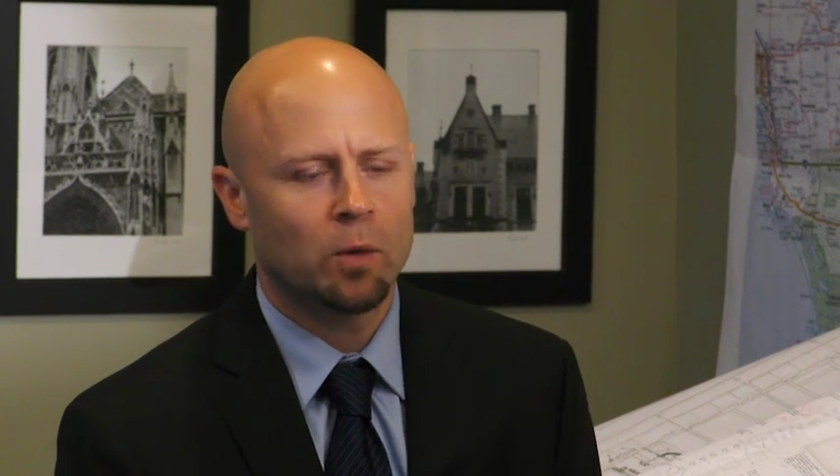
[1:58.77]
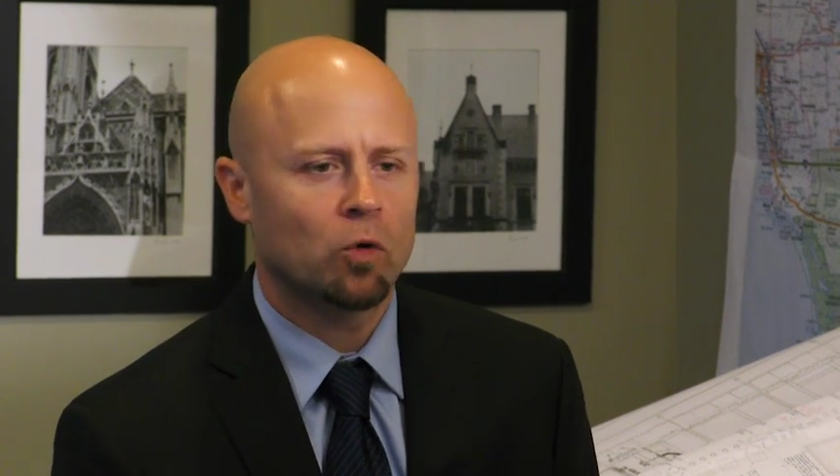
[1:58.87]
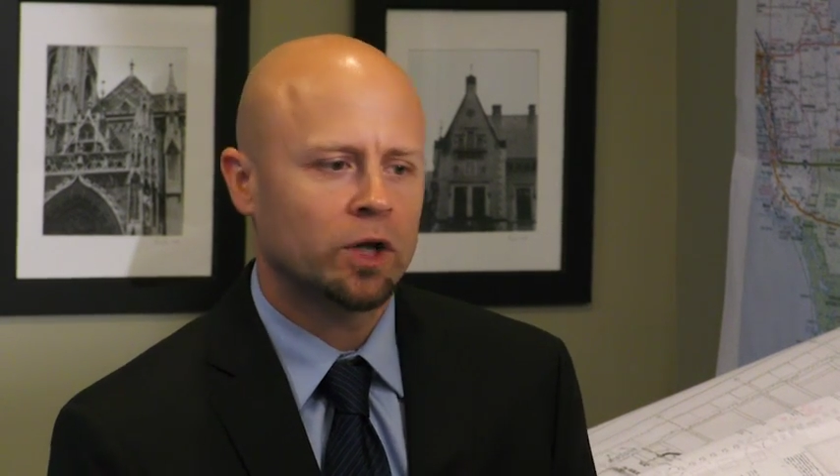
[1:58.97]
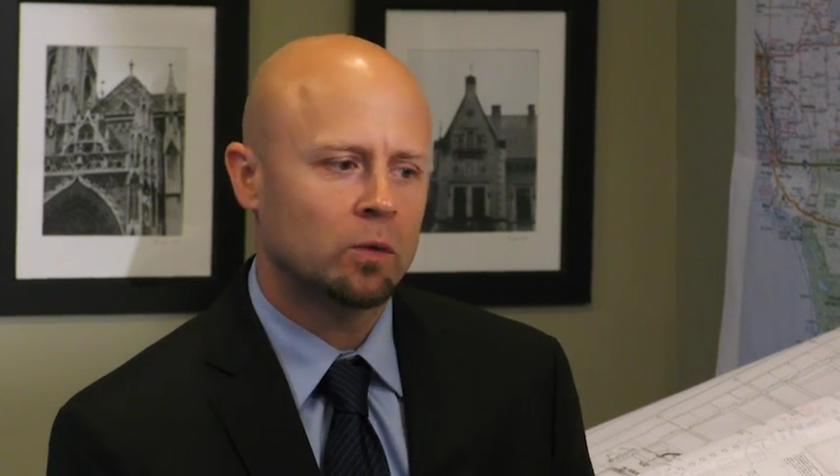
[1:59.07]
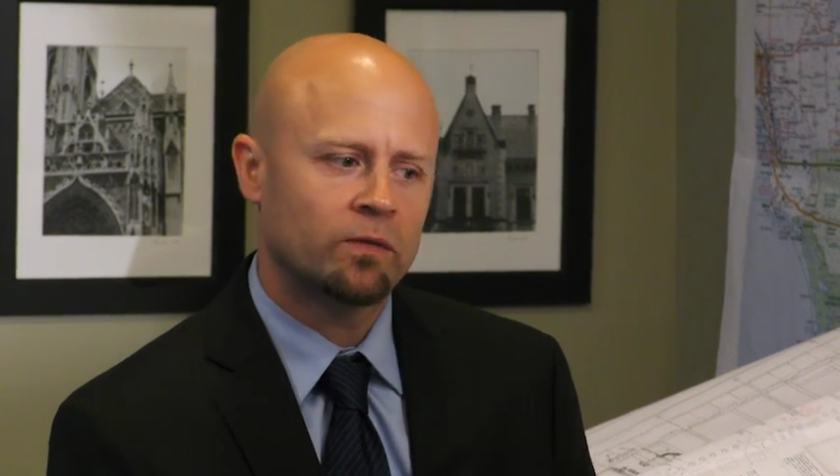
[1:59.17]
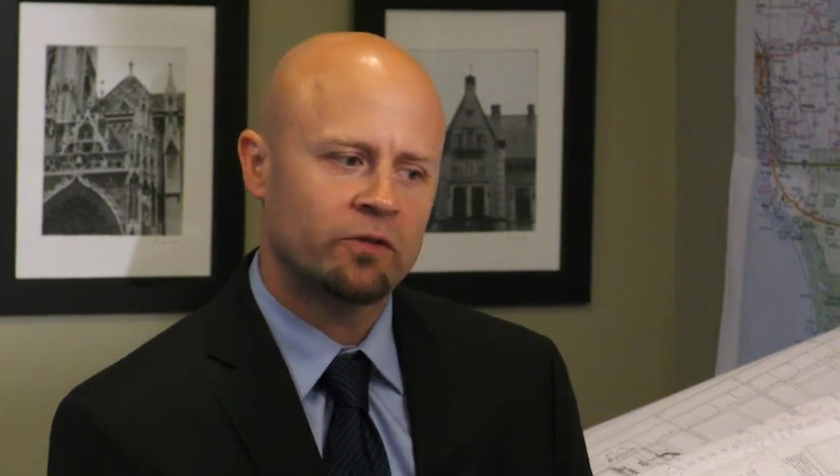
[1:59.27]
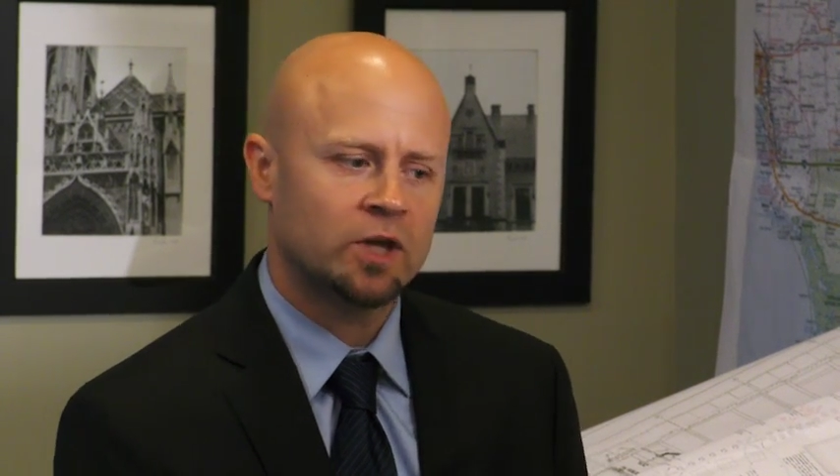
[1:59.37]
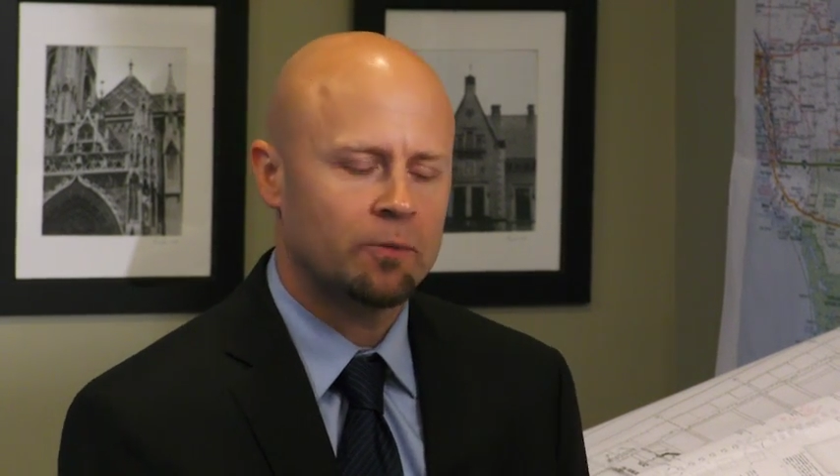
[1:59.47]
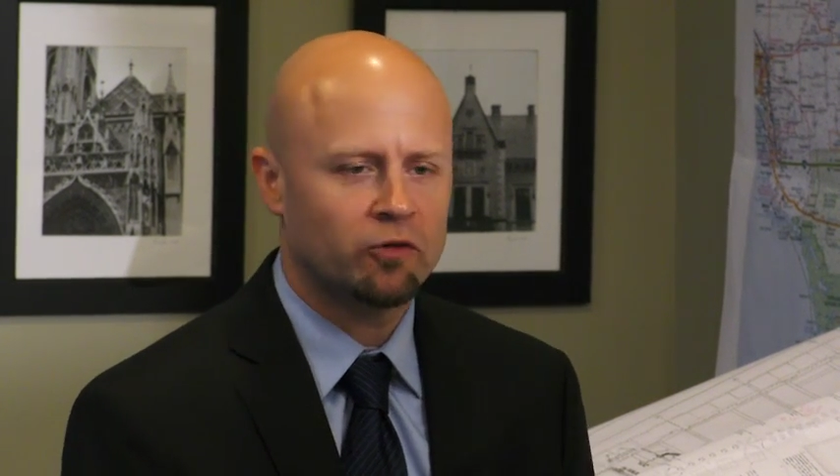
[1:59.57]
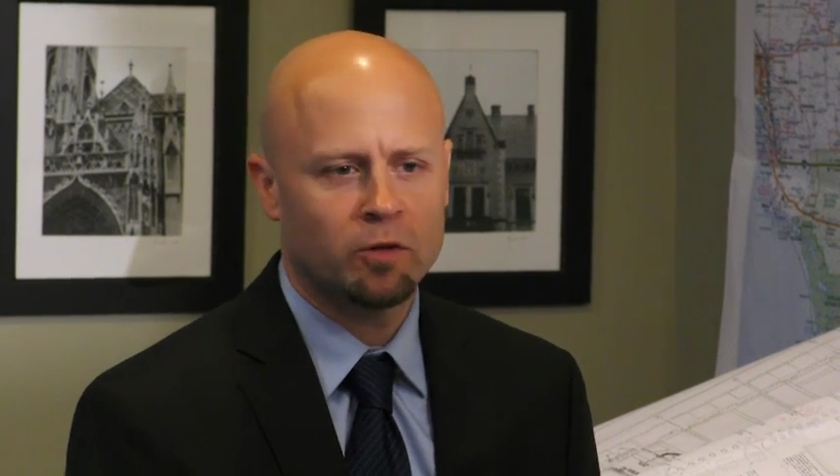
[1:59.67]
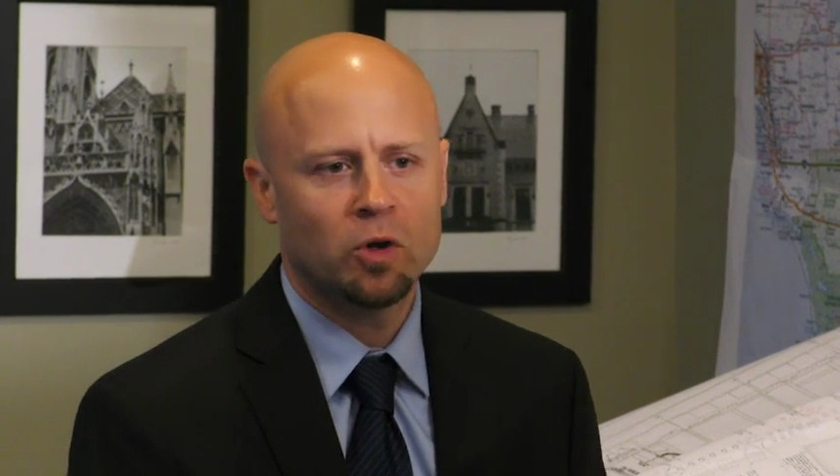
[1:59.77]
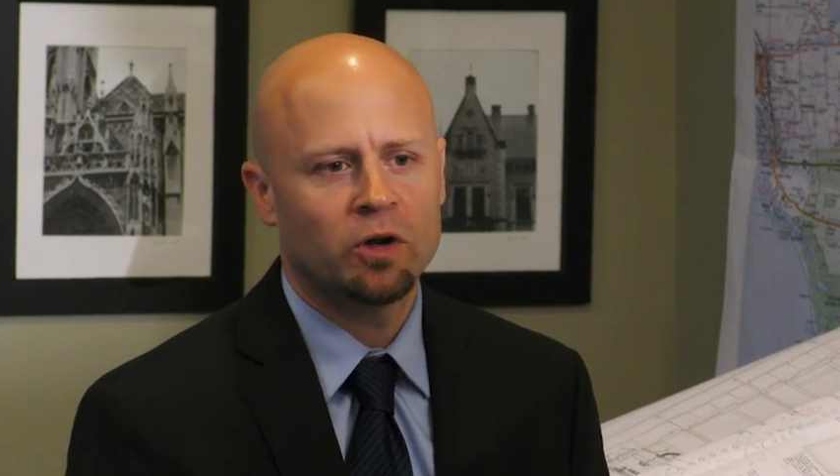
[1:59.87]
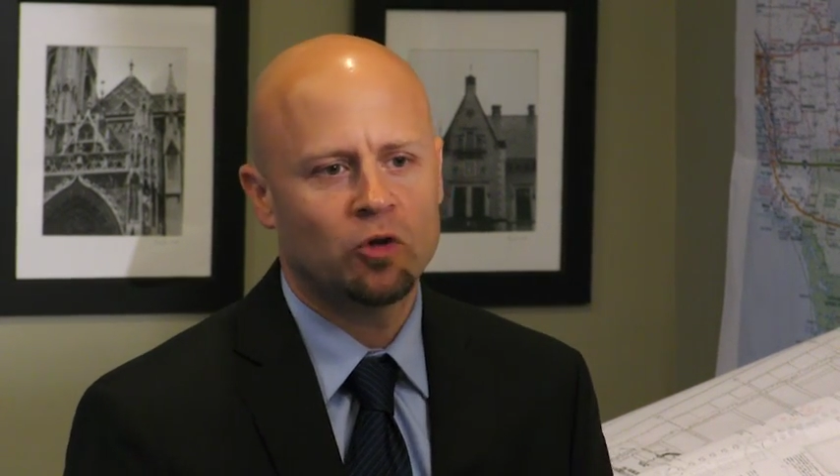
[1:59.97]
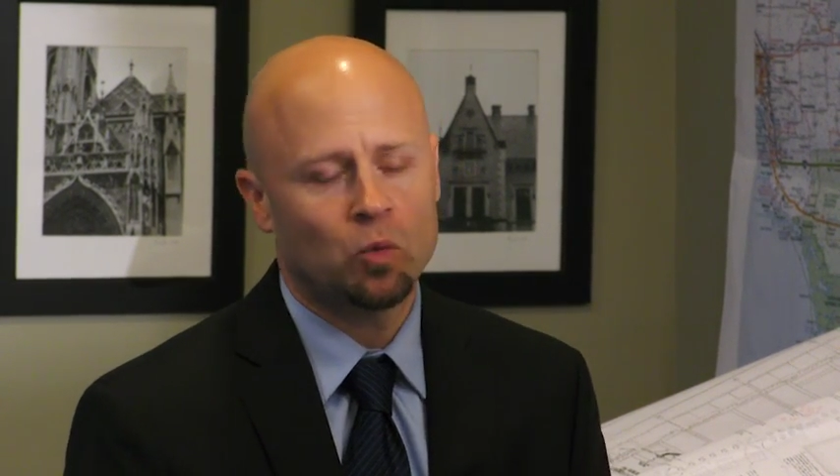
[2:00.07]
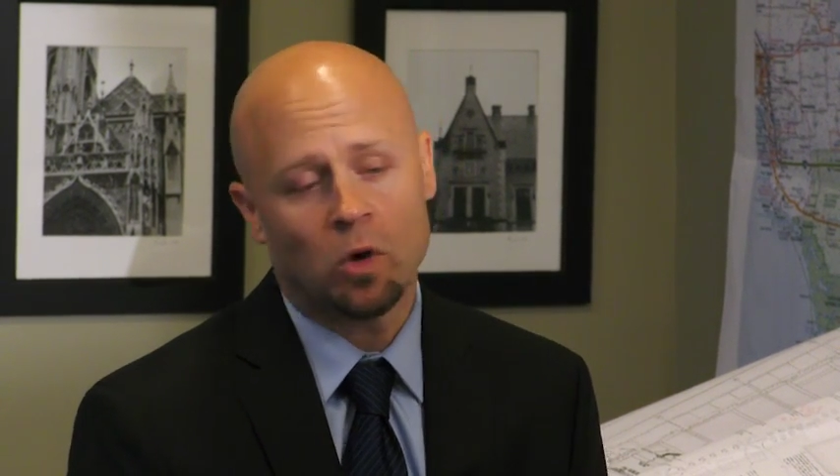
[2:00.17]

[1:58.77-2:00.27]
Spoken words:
and working with these types of communities,